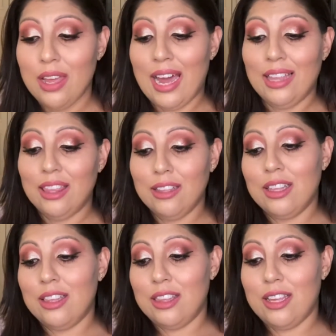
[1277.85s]
I think
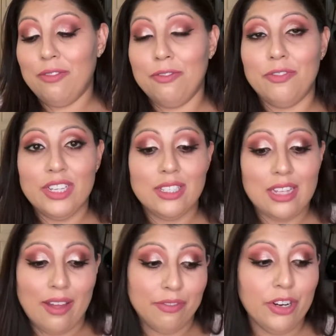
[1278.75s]
that it fits
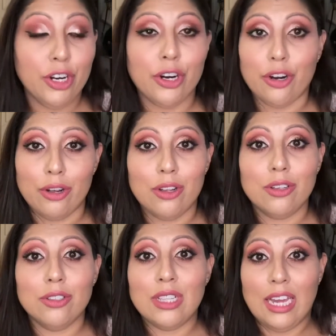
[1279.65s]
every
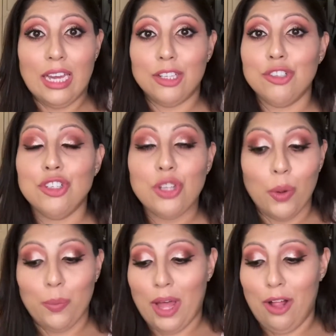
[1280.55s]
girl like so
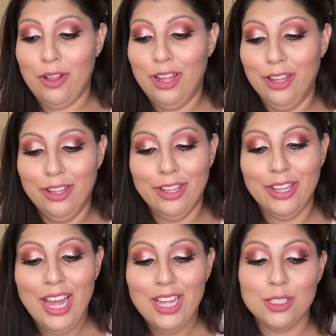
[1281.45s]
well,
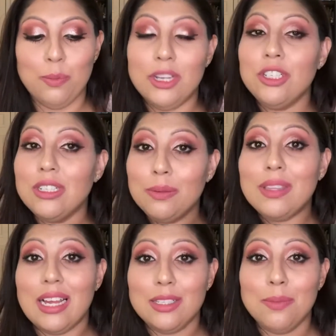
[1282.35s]
especially with
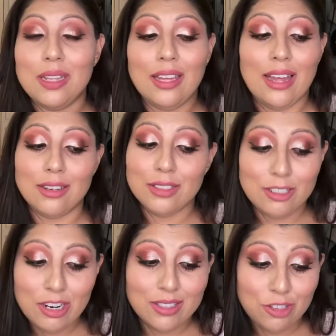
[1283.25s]
that Smelly Cat.
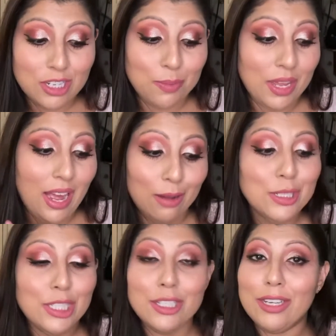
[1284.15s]
Trust me, I
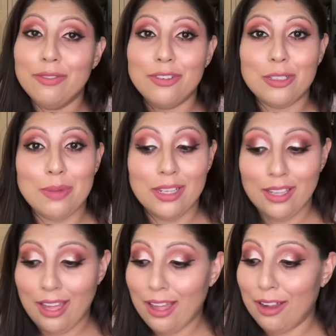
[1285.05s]
was looking for Smelly
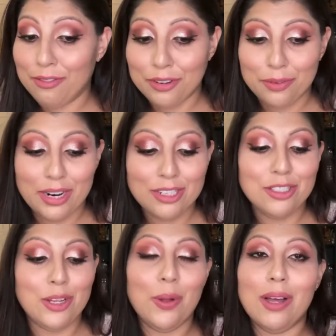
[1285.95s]
Cat everywhere,
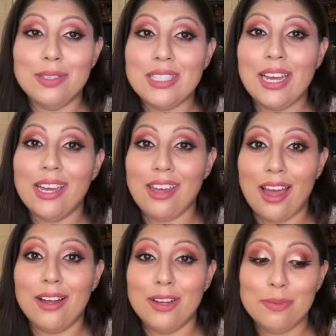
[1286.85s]
so I was like,
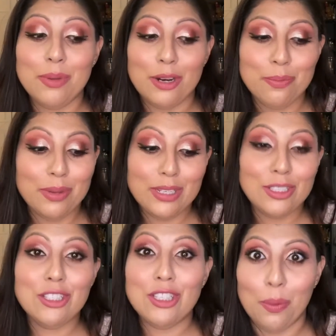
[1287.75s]
yeah, it better be
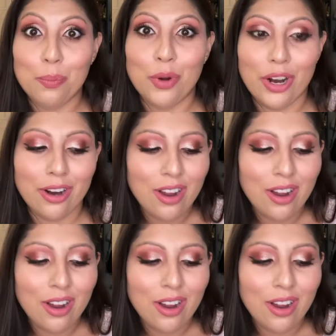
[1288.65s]
somewhere.